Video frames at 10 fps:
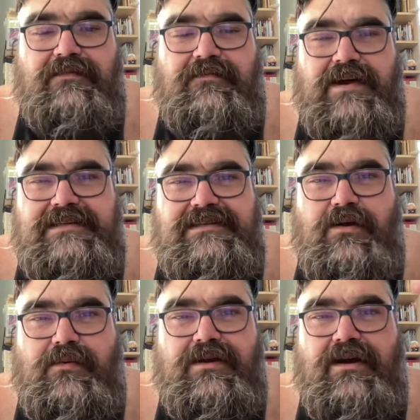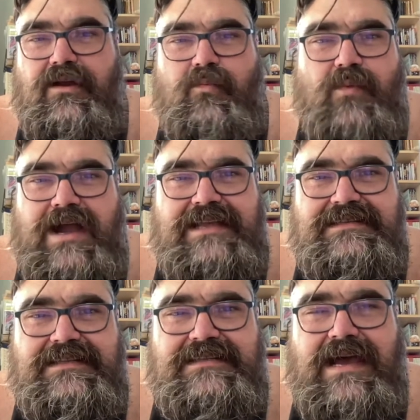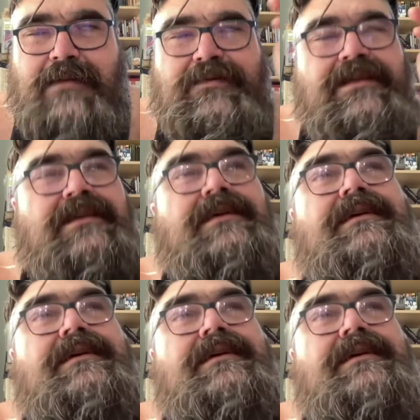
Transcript: the fuck's going on. Why is this happening?